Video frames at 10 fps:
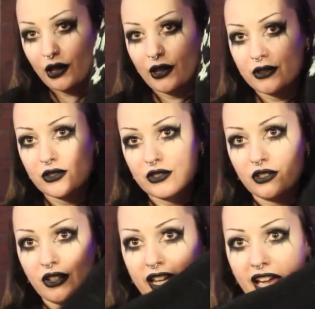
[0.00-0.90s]
close to
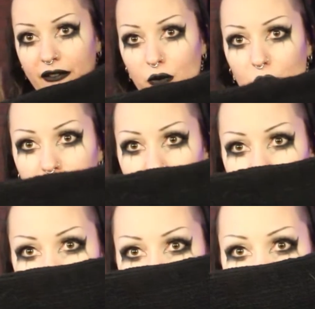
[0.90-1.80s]
done. I have one
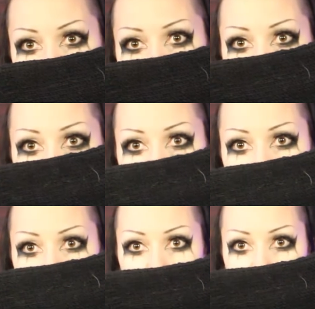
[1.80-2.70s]
sleeve
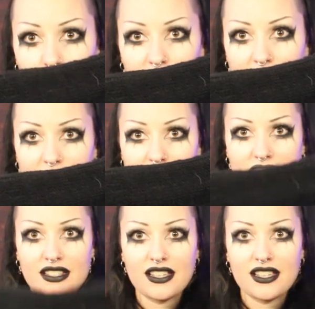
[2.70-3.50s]
complete